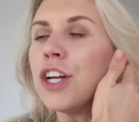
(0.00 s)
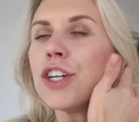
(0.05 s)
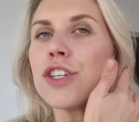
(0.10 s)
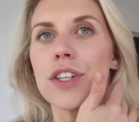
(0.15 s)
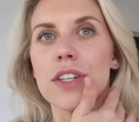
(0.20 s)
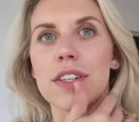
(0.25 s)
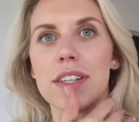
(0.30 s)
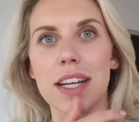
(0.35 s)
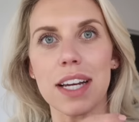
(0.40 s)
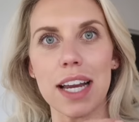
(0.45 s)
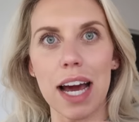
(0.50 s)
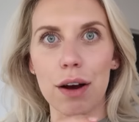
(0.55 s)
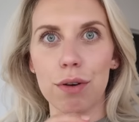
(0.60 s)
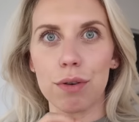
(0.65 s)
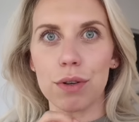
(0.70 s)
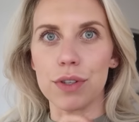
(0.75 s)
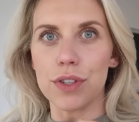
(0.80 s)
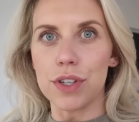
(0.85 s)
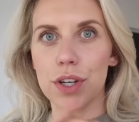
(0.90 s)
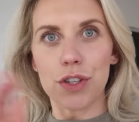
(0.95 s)
just an hour
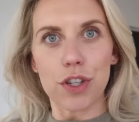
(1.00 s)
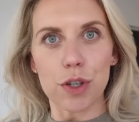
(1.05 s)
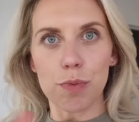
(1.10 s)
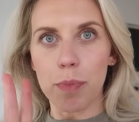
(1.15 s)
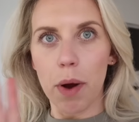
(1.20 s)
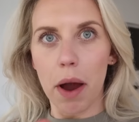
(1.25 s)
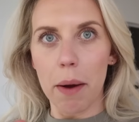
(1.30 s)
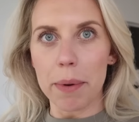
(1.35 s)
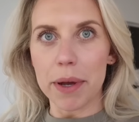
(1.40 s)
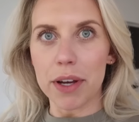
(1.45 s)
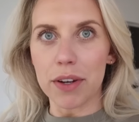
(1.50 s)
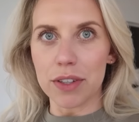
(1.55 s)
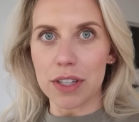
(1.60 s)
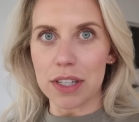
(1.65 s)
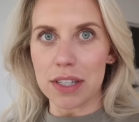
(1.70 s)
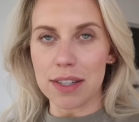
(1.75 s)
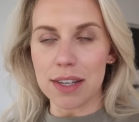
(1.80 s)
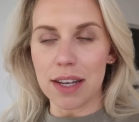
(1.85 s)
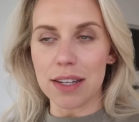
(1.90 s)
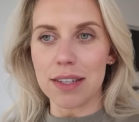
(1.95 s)
or so just prepping on
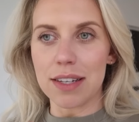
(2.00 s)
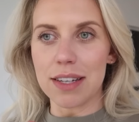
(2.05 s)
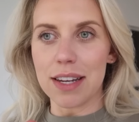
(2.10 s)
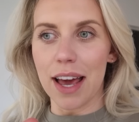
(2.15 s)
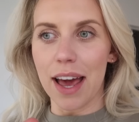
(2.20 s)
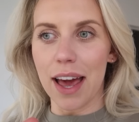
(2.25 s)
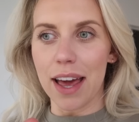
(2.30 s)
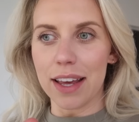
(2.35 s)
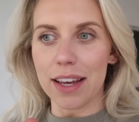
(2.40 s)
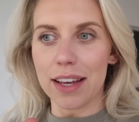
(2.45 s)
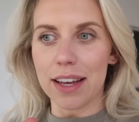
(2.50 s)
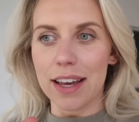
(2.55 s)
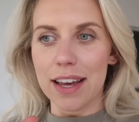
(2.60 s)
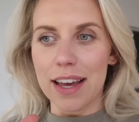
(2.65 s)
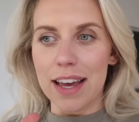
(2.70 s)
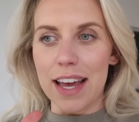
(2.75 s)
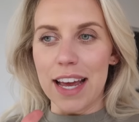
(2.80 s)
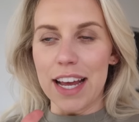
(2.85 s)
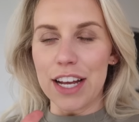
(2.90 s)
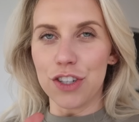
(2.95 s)
a Sunday,
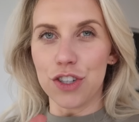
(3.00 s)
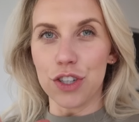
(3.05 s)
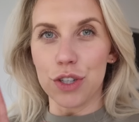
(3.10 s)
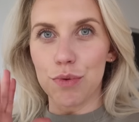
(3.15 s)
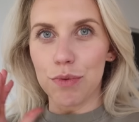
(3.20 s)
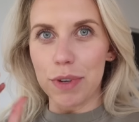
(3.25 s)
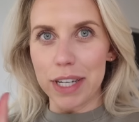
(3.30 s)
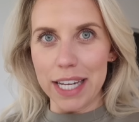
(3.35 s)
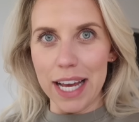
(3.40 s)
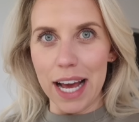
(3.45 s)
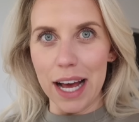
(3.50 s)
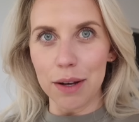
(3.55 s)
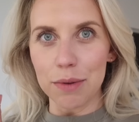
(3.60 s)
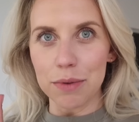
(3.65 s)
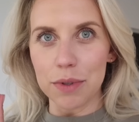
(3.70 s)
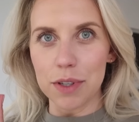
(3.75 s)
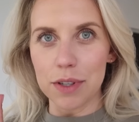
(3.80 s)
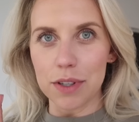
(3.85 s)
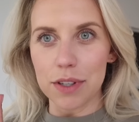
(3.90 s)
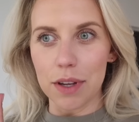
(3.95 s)
it just really
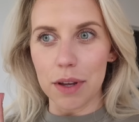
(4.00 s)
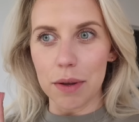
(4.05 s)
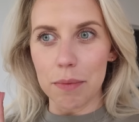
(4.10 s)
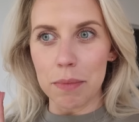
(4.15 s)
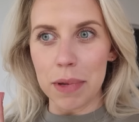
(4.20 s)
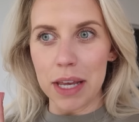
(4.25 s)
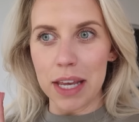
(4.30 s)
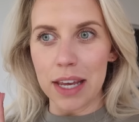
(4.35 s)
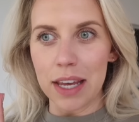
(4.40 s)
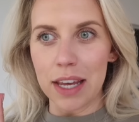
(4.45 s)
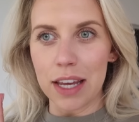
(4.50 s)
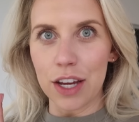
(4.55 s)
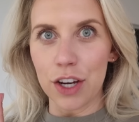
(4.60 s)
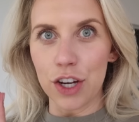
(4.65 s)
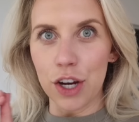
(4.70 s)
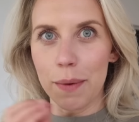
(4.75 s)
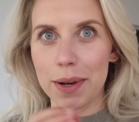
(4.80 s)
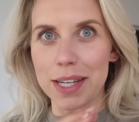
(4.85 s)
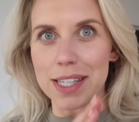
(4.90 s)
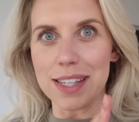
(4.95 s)
helps me
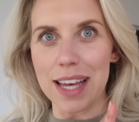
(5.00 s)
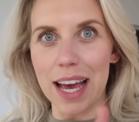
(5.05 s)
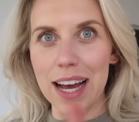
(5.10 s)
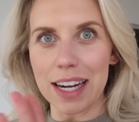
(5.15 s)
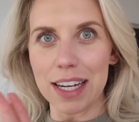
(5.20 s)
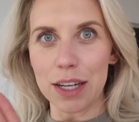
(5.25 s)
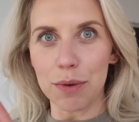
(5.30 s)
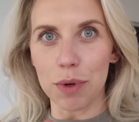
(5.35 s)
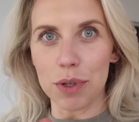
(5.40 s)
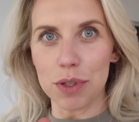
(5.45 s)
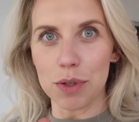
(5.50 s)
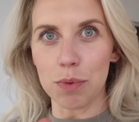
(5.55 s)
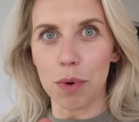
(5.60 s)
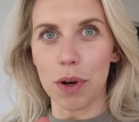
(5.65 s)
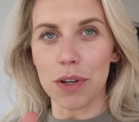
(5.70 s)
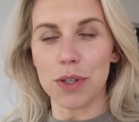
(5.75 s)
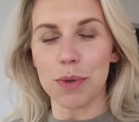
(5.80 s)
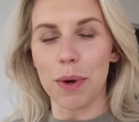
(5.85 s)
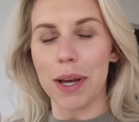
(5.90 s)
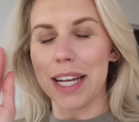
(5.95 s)
know exactly what's
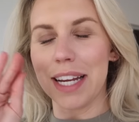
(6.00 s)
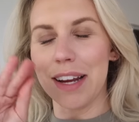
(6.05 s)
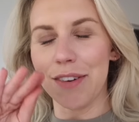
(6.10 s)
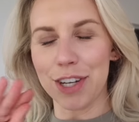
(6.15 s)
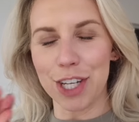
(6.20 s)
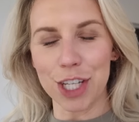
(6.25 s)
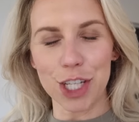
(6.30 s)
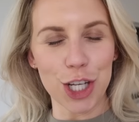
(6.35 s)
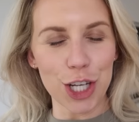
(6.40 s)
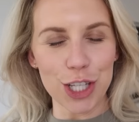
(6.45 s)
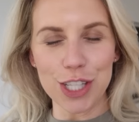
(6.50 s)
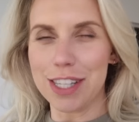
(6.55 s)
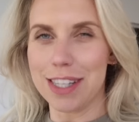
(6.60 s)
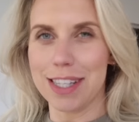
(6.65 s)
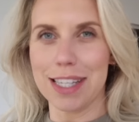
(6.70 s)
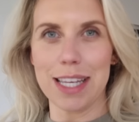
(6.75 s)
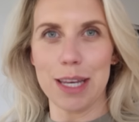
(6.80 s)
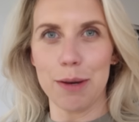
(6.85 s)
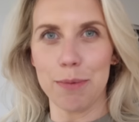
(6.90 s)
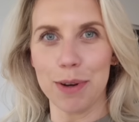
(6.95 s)
what so I can have a good
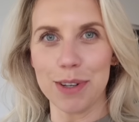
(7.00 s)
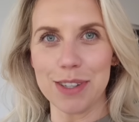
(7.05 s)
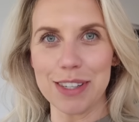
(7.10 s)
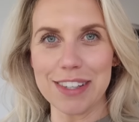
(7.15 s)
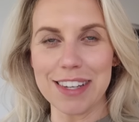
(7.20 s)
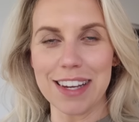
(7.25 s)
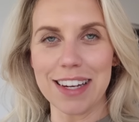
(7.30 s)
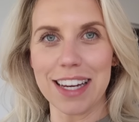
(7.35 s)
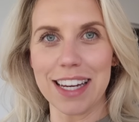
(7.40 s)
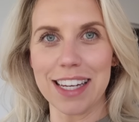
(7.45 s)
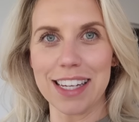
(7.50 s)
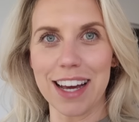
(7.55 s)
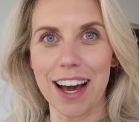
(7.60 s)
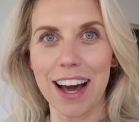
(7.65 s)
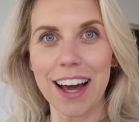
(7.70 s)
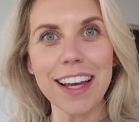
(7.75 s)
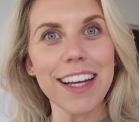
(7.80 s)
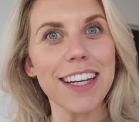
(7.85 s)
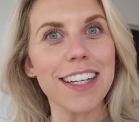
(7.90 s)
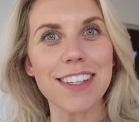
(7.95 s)
sleep on Sunday
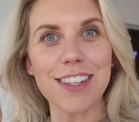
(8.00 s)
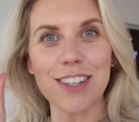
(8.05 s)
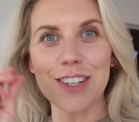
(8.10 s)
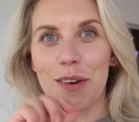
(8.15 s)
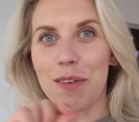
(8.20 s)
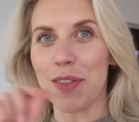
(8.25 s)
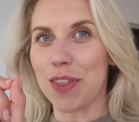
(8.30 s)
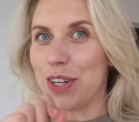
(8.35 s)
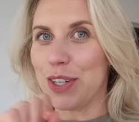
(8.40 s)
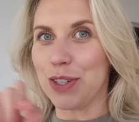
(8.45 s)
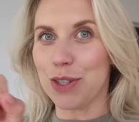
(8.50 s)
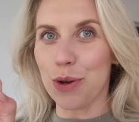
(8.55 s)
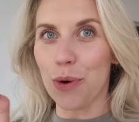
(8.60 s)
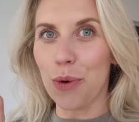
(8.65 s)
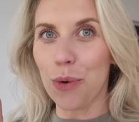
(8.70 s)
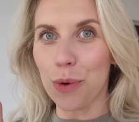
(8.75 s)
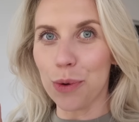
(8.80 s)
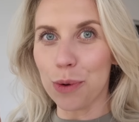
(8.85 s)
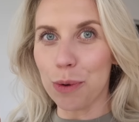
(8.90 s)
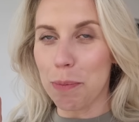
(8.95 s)
night, knowing that it's
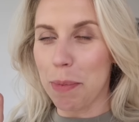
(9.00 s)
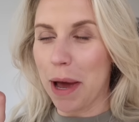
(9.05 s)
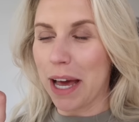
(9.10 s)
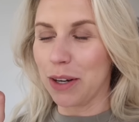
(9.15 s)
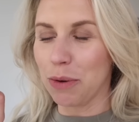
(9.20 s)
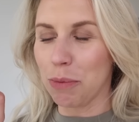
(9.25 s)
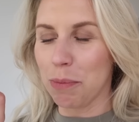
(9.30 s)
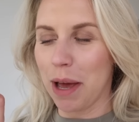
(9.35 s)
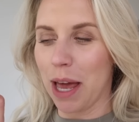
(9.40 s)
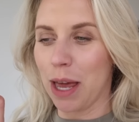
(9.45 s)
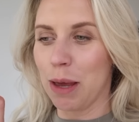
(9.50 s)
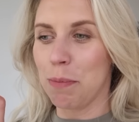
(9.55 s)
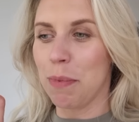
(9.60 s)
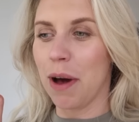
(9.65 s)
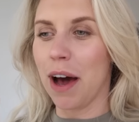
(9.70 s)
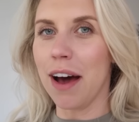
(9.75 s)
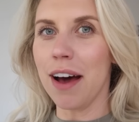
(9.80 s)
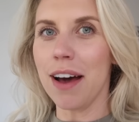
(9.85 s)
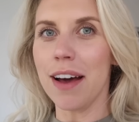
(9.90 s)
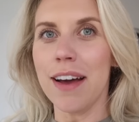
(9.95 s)
all pen on
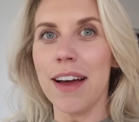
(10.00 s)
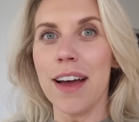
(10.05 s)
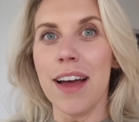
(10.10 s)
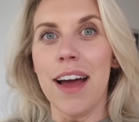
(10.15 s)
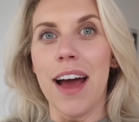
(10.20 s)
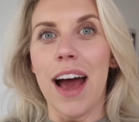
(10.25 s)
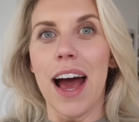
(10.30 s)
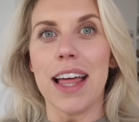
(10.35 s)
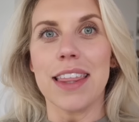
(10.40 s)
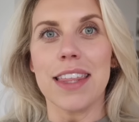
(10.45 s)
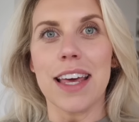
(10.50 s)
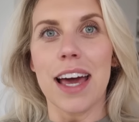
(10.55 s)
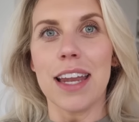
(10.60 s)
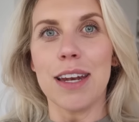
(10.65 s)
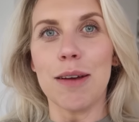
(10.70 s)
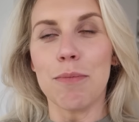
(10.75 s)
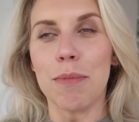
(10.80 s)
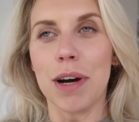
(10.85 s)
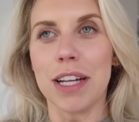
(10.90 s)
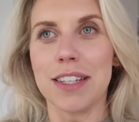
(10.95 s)
paper and
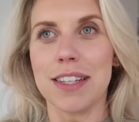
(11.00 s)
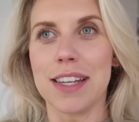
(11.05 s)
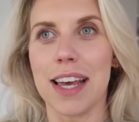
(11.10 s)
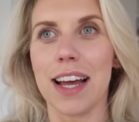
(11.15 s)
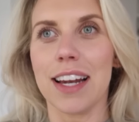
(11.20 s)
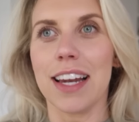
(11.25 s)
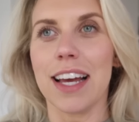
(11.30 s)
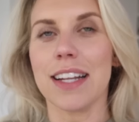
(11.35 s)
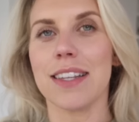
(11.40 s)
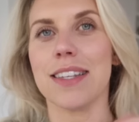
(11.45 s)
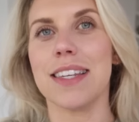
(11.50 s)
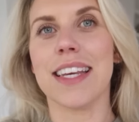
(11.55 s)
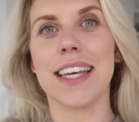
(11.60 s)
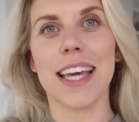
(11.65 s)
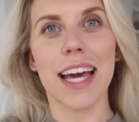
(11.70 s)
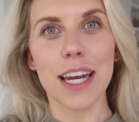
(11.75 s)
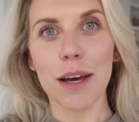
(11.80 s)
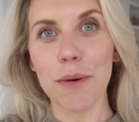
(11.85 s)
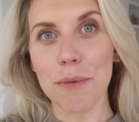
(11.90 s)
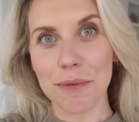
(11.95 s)
then Monday I like to
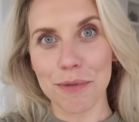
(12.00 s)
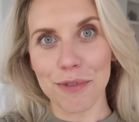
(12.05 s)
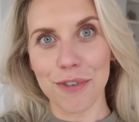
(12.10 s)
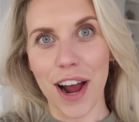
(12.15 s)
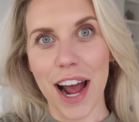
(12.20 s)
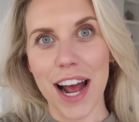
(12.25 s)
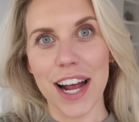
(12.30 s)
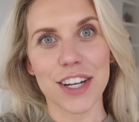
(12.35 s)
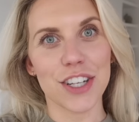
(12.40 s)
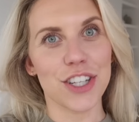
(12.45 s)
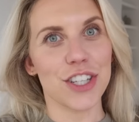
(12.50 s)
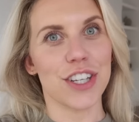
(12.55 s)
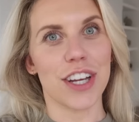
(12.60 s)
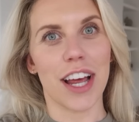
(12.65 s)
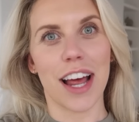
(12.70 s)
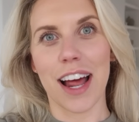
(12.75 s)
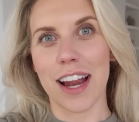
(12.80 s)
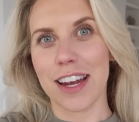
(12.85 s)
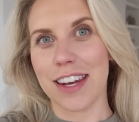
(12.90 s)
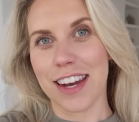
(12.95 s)
get up fresh
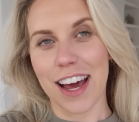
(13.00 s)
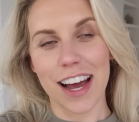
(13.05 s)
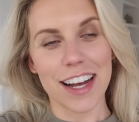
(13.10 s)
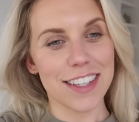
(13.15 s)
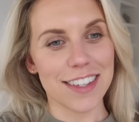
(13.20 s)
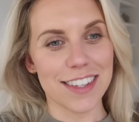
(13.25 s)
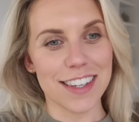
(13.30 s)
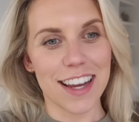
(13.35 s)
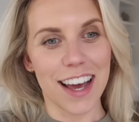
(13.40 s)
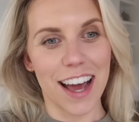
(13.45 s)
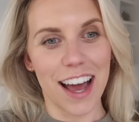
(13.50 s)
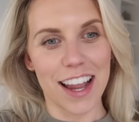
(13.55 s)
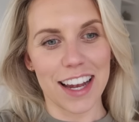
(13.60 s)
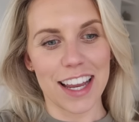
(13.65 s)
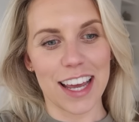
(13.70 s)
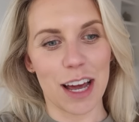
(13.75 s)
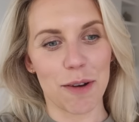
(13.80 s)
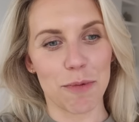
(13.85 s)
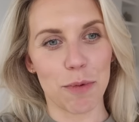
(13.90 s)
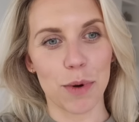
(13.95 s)
and nice and
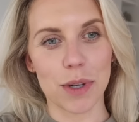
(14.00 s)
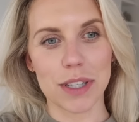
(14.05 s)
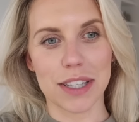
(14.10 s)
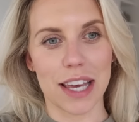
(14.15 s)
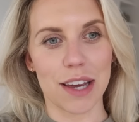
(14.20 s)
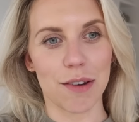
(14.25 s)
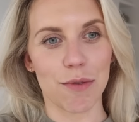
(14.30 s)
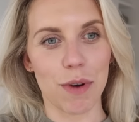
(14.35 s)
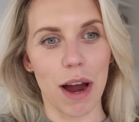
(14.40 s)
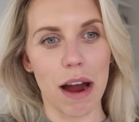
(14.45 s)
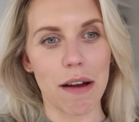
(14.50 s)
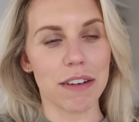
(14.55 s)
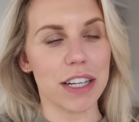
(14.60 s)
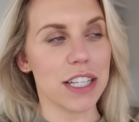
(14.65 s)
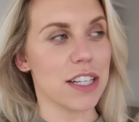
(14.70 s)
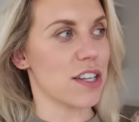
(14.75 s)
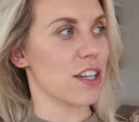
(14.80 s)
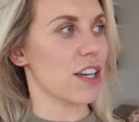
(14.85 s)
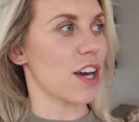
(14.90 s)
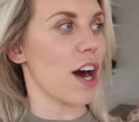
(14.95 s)
early. I'm always like
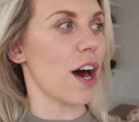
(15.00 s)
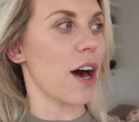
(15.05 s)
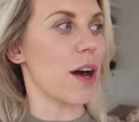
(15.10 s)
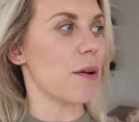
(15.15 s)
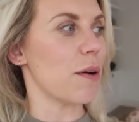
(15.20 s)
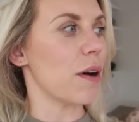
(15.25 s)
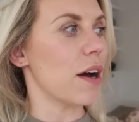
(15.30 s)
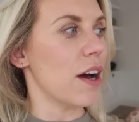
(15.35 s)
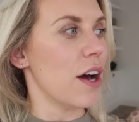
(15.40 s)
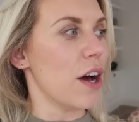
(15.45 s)
raring to go.